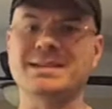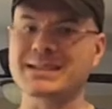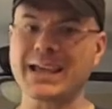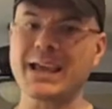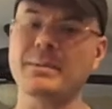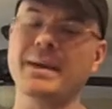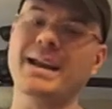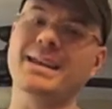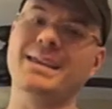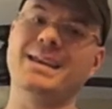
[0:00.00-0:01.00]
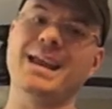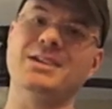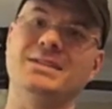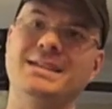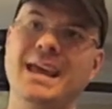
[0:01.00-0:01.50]
It's the same, and I think it
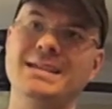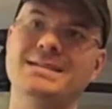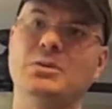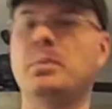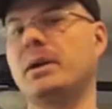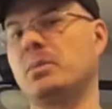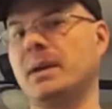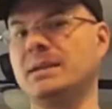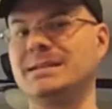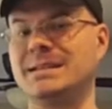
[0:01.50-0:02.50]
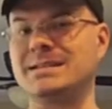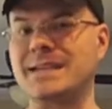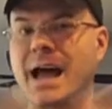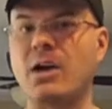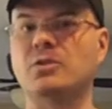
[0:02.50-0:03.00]
actually tastes a little better because it
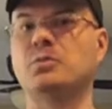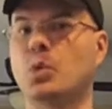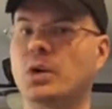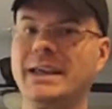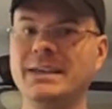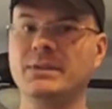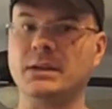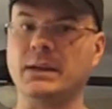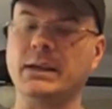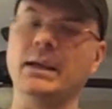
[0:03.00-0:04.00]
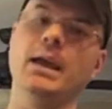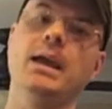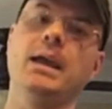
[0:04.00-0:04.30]
dissolves more evenly